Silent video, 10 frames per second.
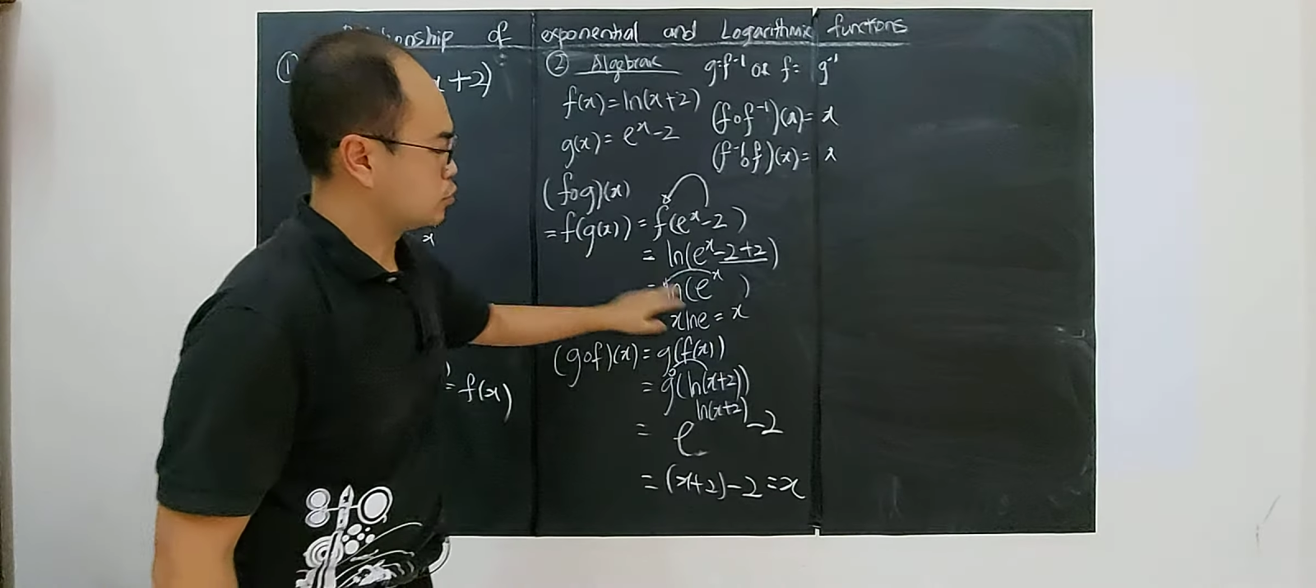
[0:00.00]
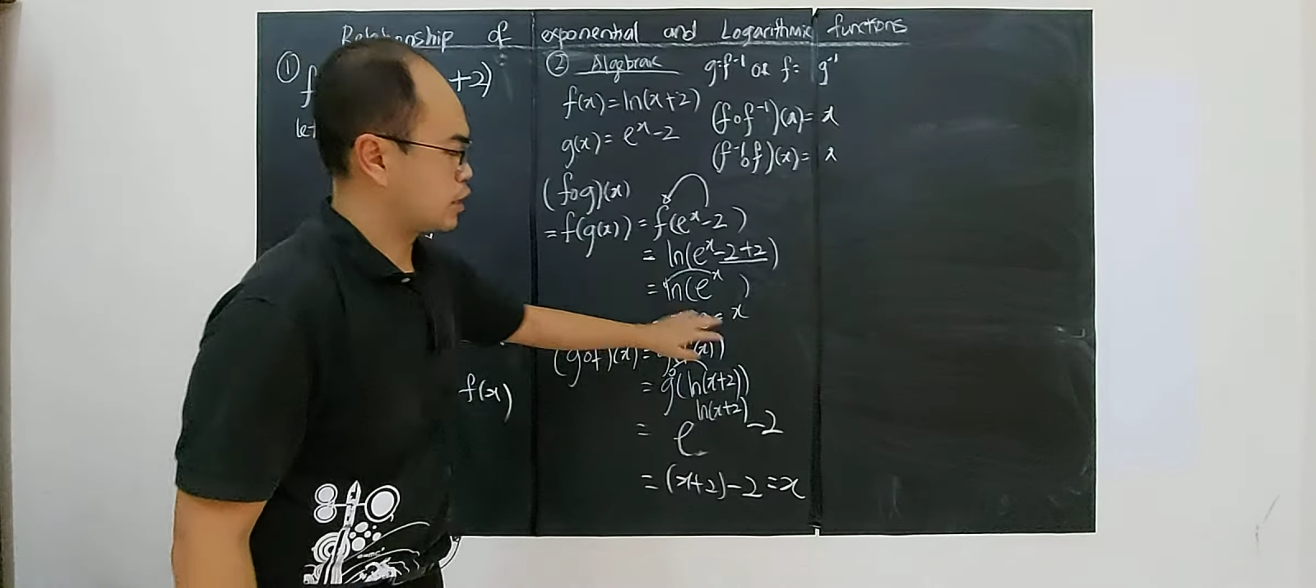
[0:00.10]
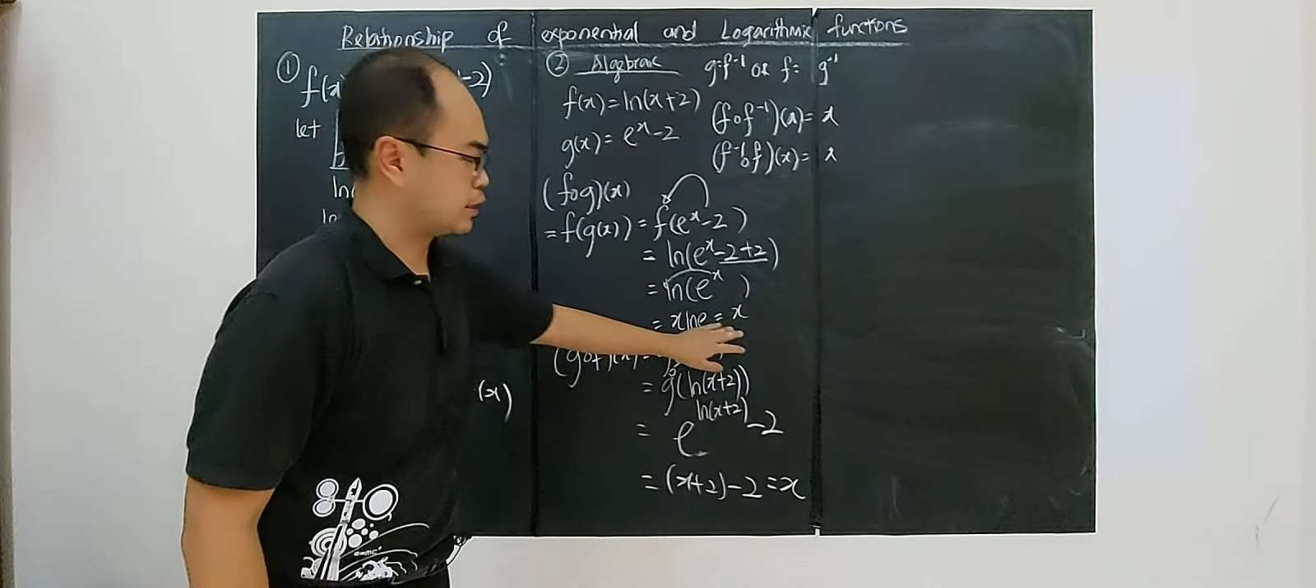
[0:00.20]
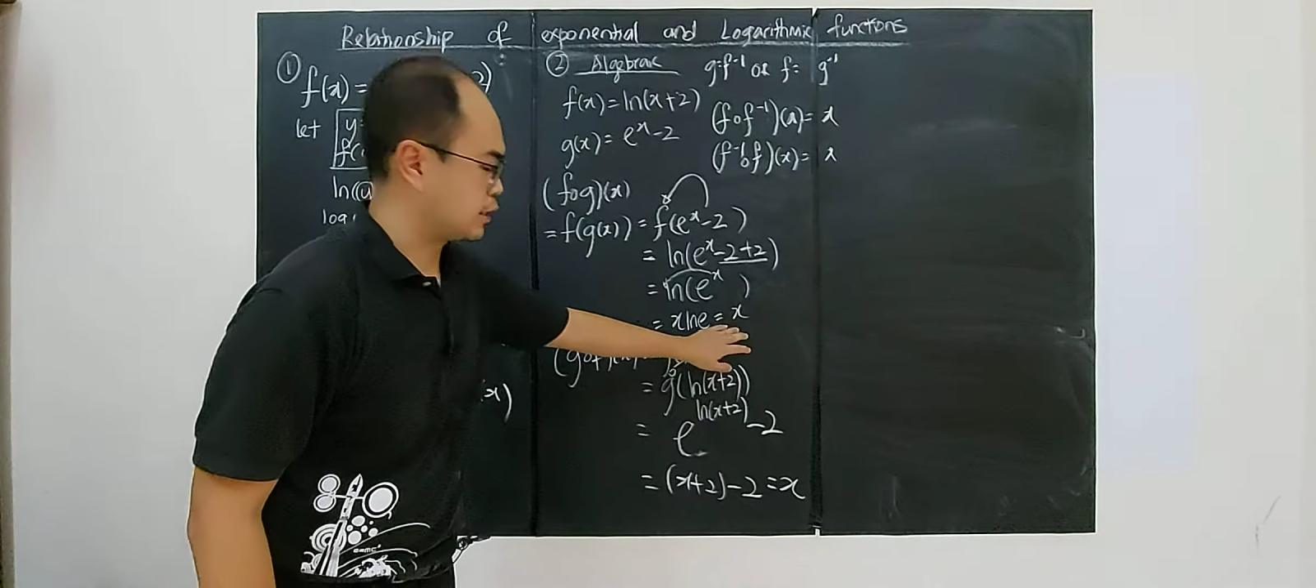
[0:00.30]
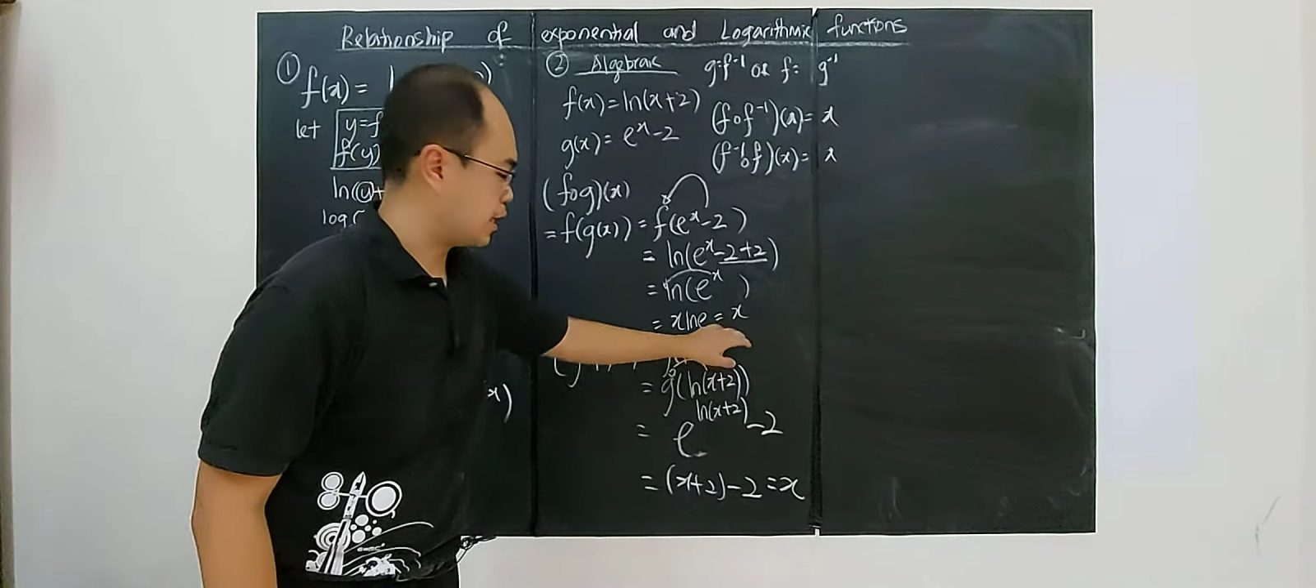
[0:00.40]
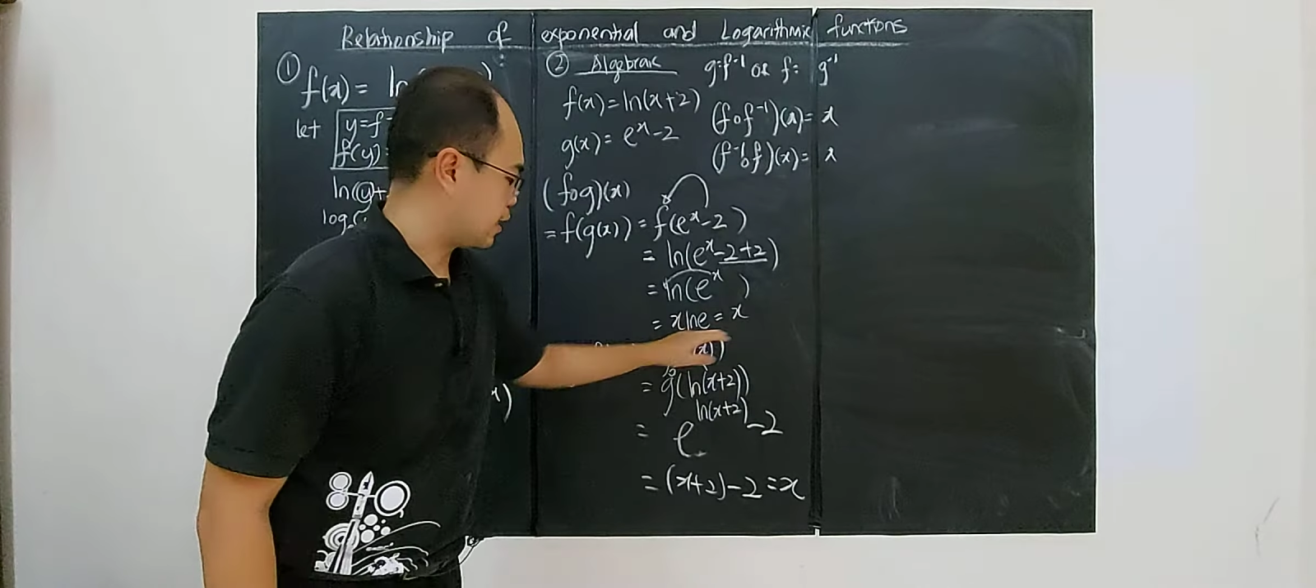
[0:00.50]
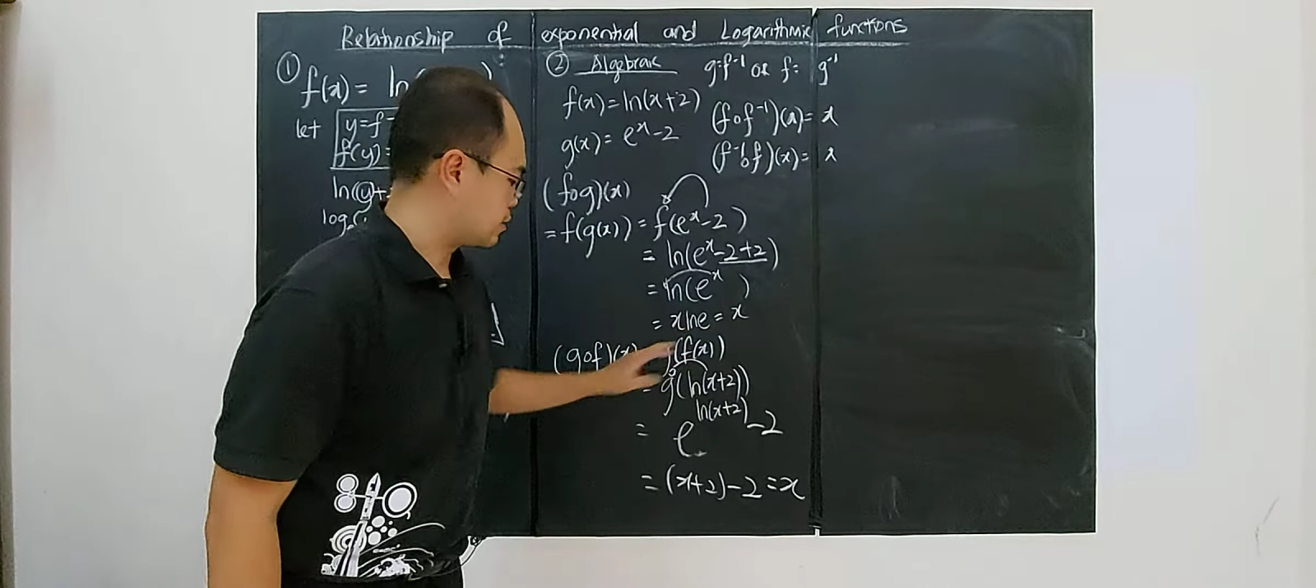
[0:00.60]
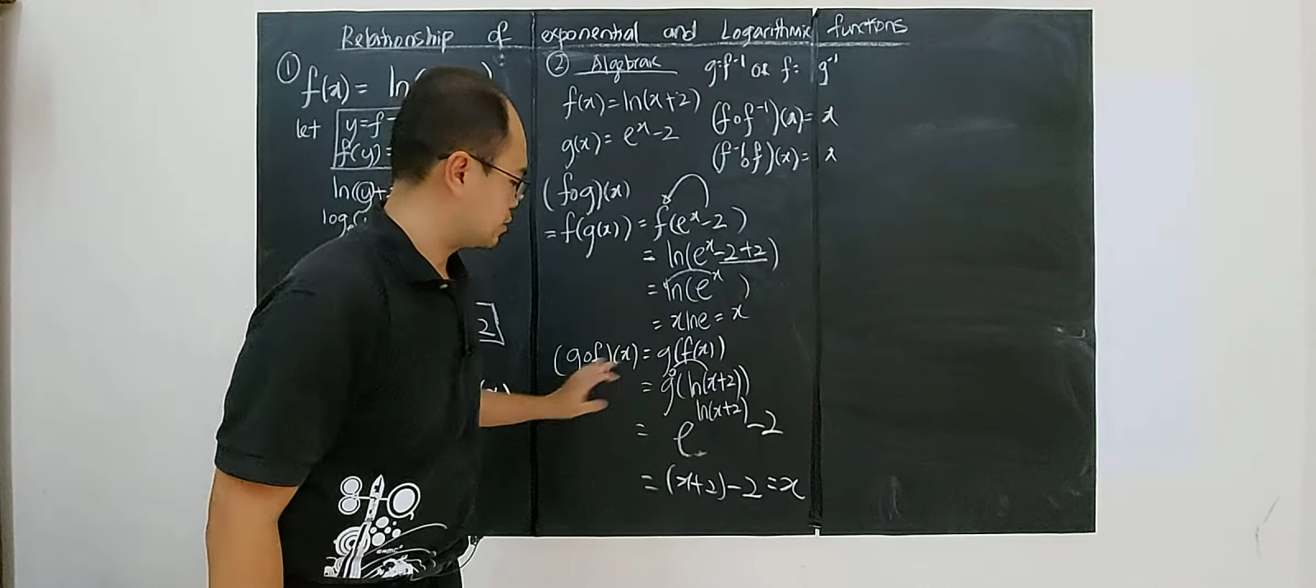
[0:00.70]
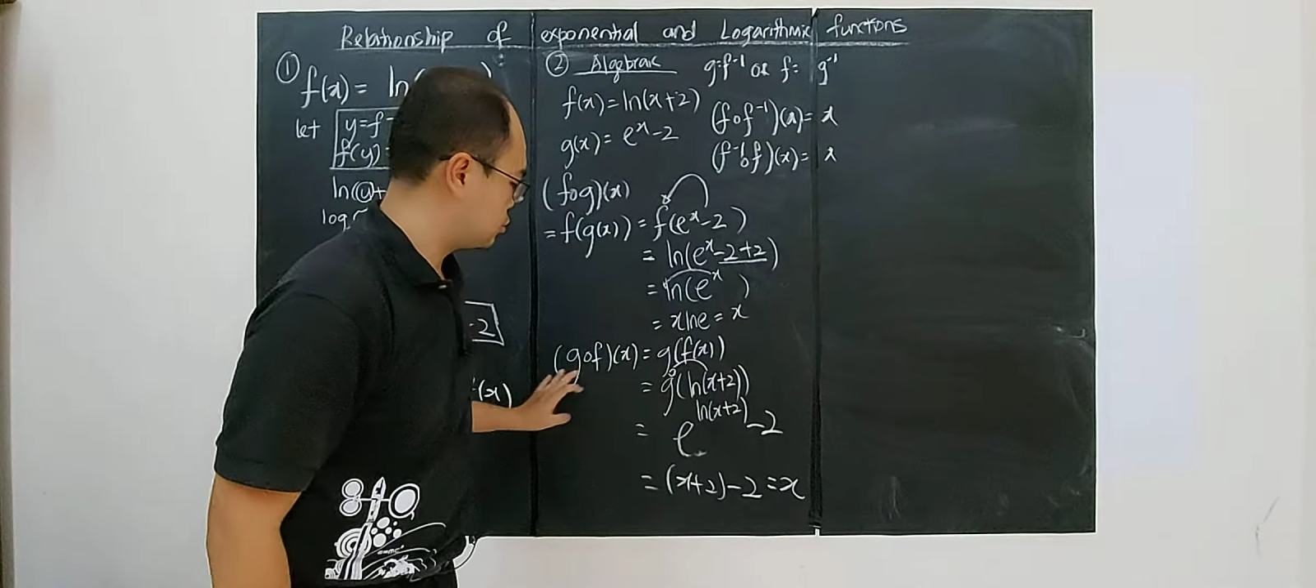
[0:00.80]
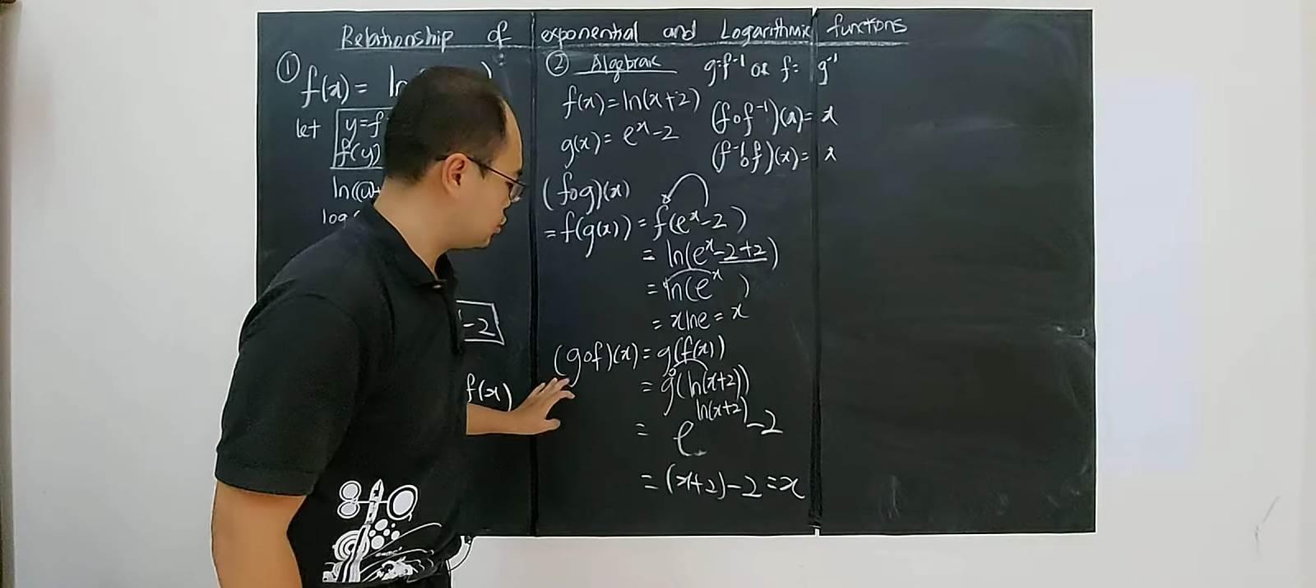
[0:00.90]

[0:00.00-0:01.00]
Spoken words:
you're getting x.